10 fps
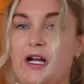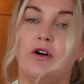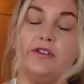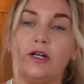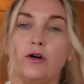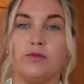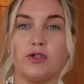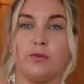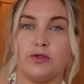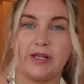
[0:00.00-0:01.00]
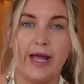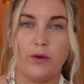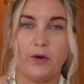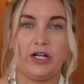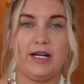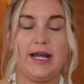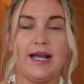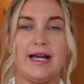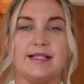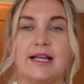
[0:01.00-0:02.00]
it only comes up to like where your
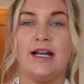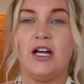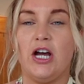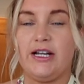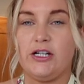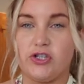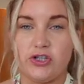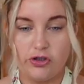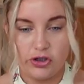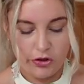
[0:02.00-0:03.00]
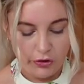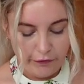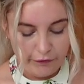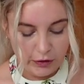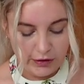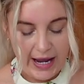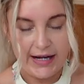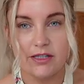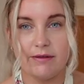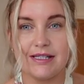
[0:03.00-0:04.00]
knee is, and it doesn't show your full
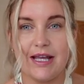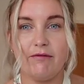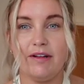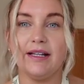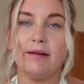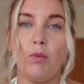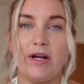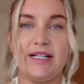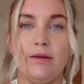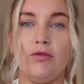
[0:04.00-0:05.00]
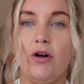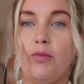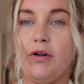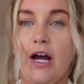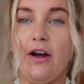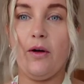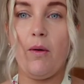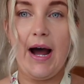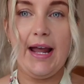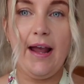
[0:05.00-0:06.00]
leg, so it's like really wedding appropriate and
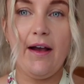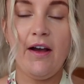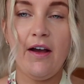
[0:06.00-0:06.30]
quite